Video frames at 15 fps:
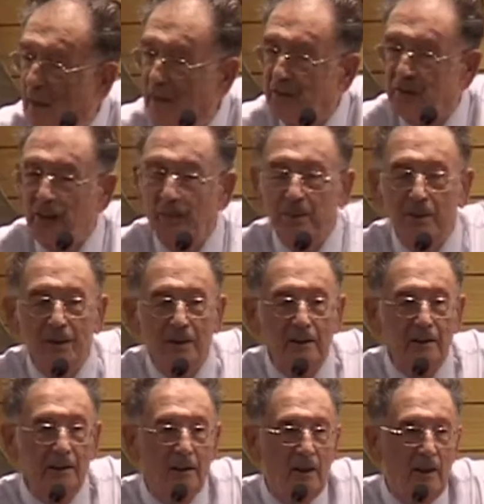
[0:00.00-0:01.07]
except
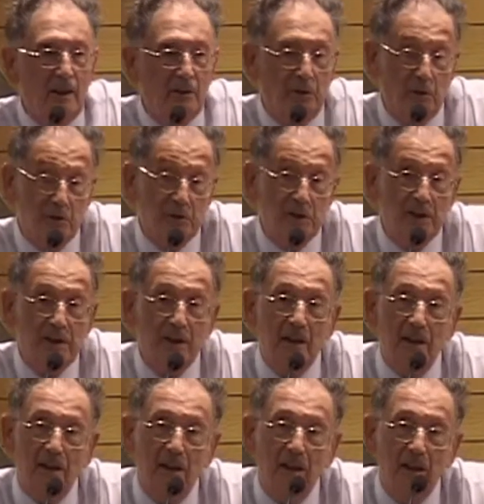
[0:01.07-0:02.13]
that
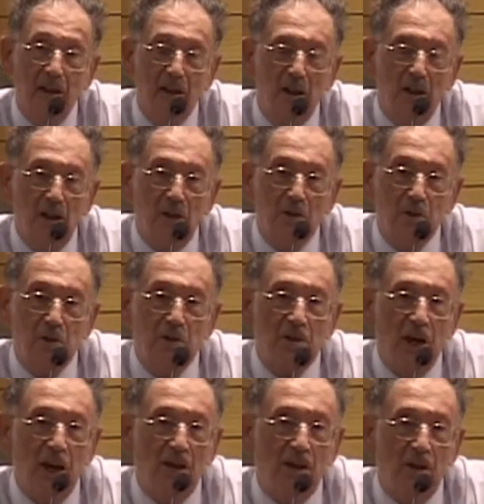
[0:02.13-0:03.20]
fortunately,
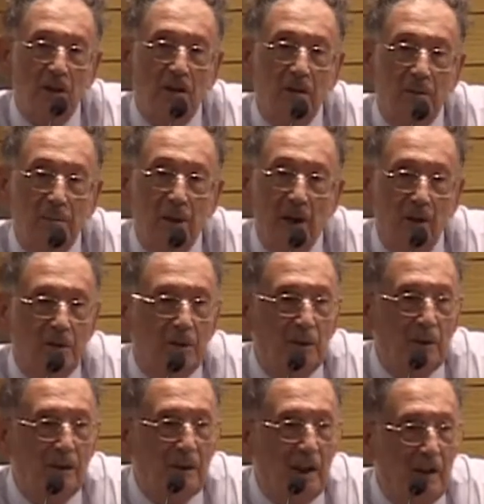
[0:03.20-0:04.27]
Jews are not
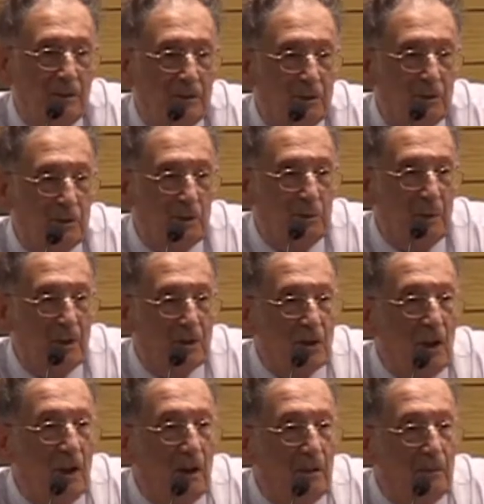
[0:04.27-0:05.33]
powerful enough to do
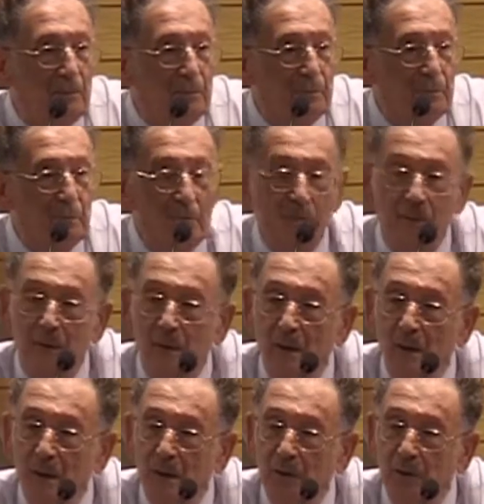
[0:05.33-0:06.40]
much harm
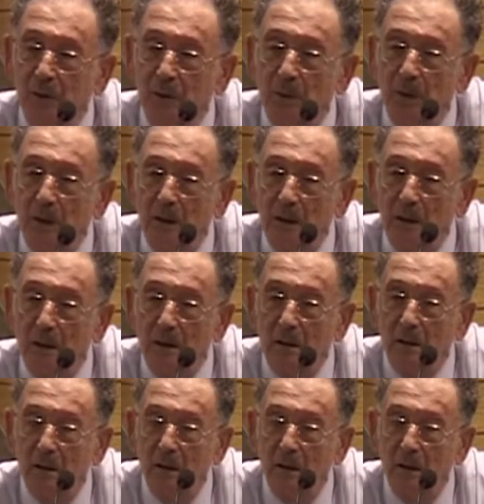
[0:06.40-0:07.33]
to the world.